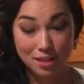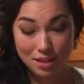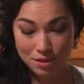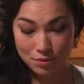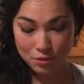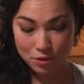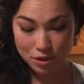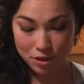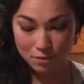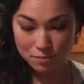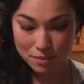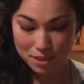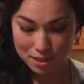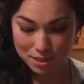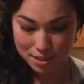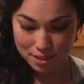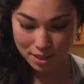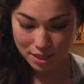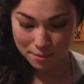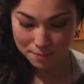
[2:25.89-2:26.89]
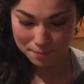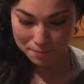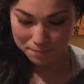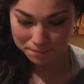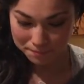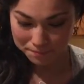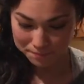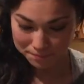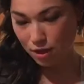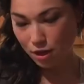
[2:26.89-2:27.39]
And we're gonna mix it up.
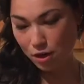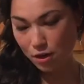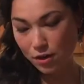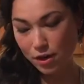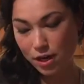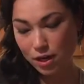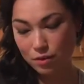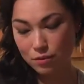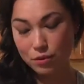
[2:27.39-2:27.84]
All right,